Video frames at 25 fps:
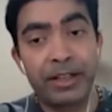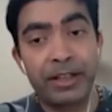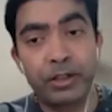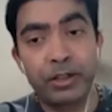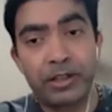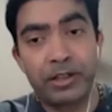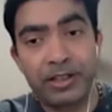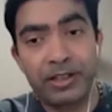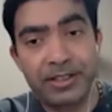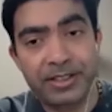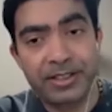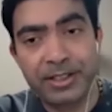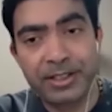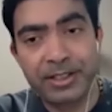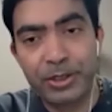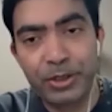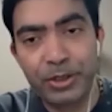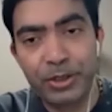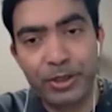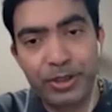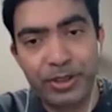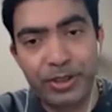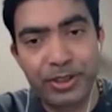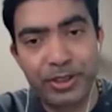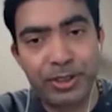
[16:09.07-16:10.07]
I could listen
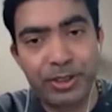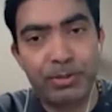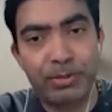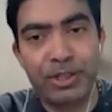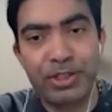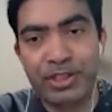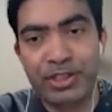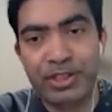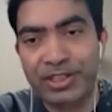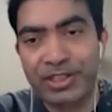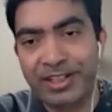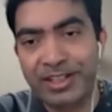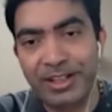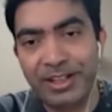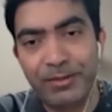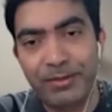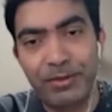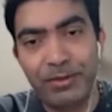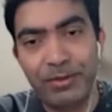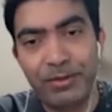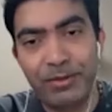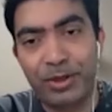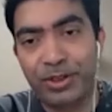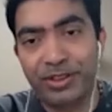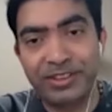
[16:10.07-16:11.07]
to your speeches
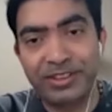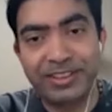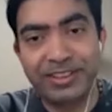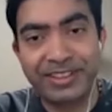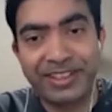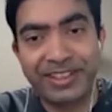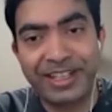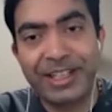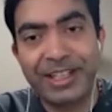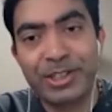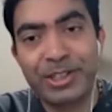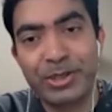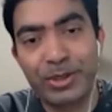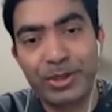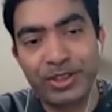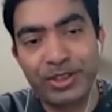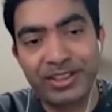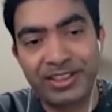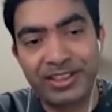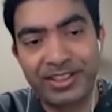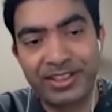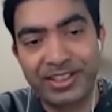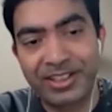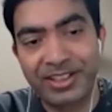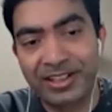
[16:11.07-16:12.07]
like for days
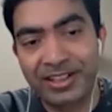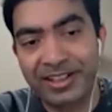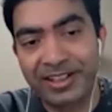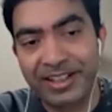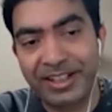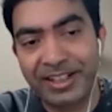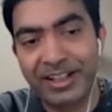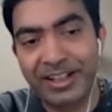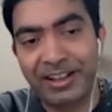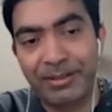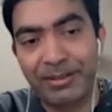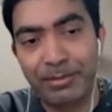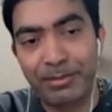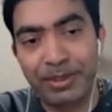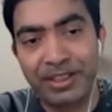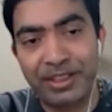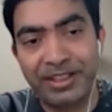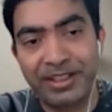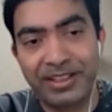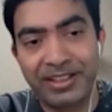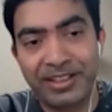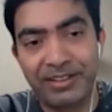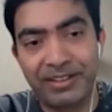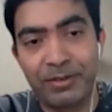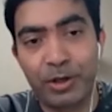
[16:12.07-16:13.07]
together, sir. Like, and I've
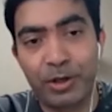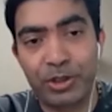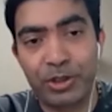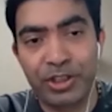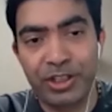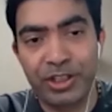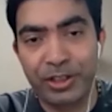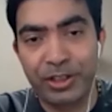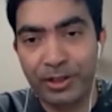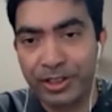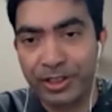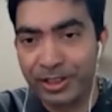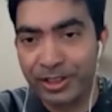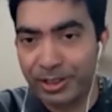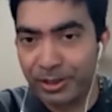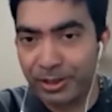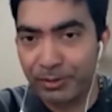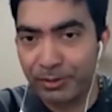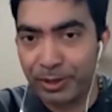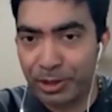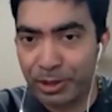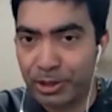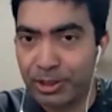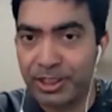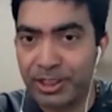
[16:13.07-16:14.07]
been watching your
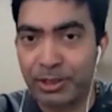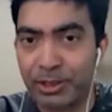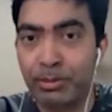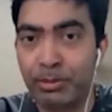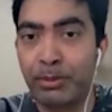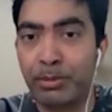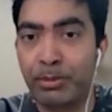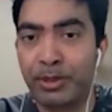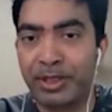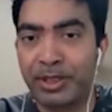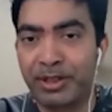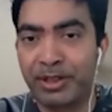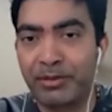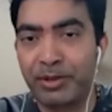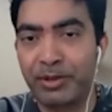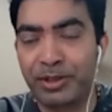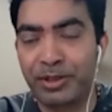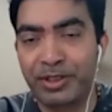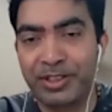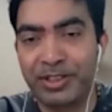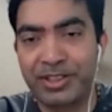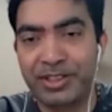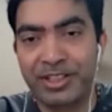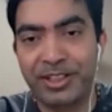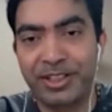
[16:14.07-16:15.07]
interviews, just preparing
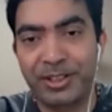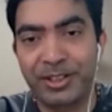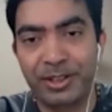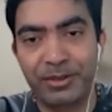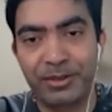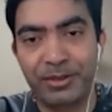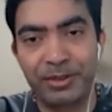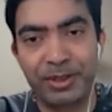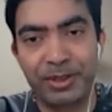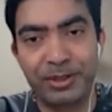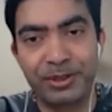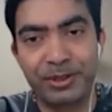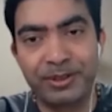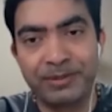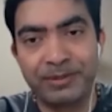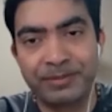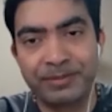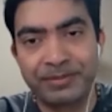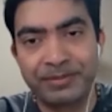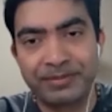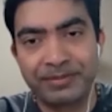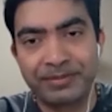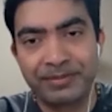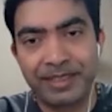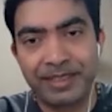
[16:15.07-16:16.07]
for this interview.
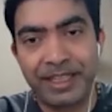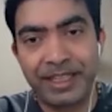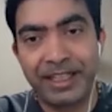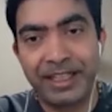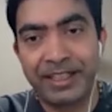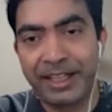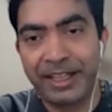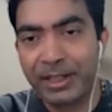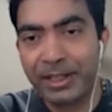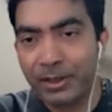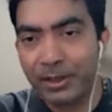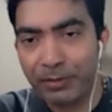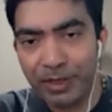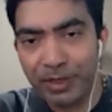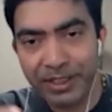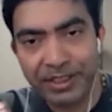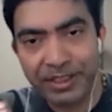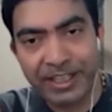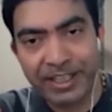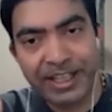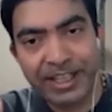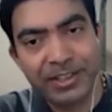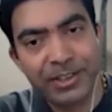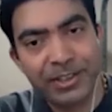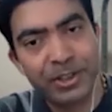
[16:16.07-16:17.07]
It kind of
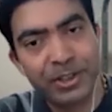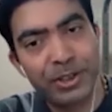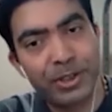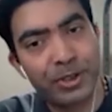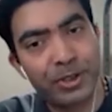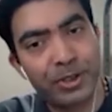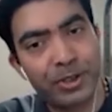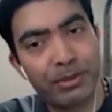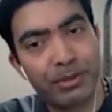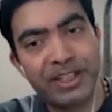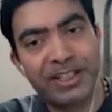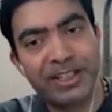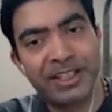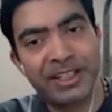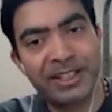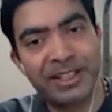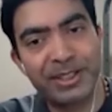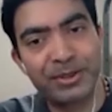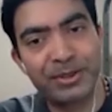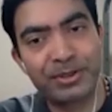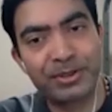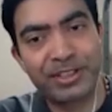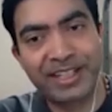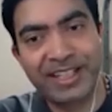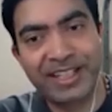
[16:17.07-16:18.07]
like takes you into a
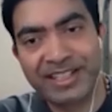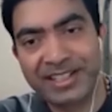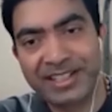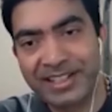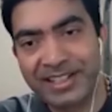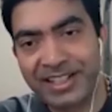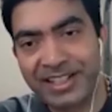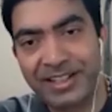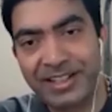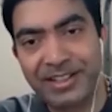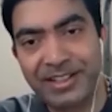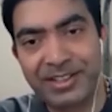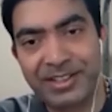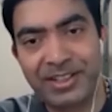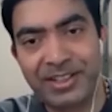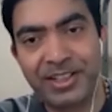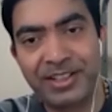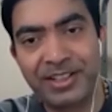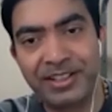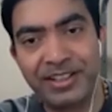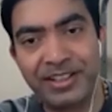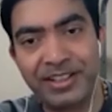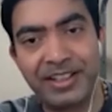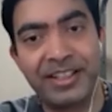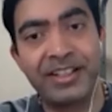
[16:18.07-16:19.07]
meditative trance, like
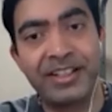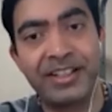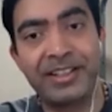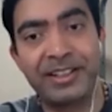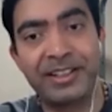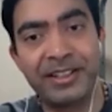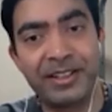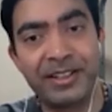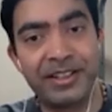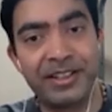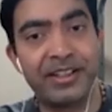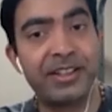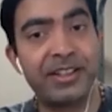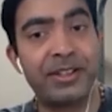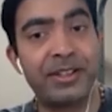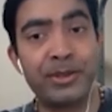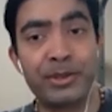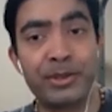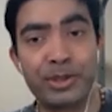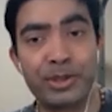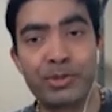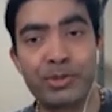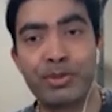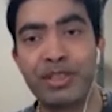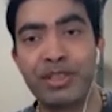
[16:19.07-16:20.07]
listening, hearing
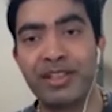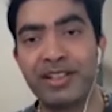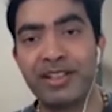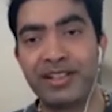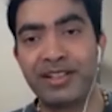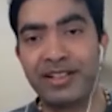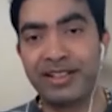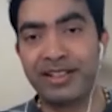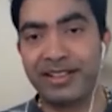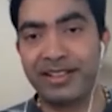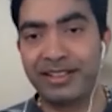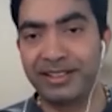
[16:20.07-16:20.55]
you speak,